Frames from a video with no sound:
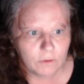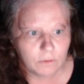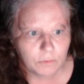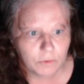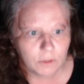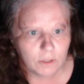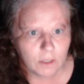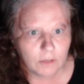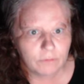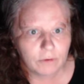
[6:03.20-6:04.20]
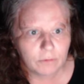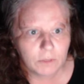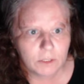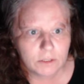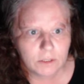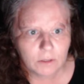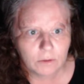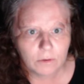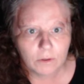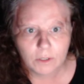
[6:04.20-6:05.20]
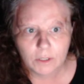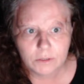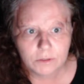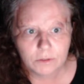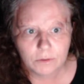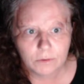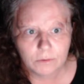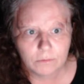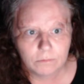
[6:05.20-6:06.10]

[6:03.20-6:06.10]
to pre-live 5 minutes ago. Okay, so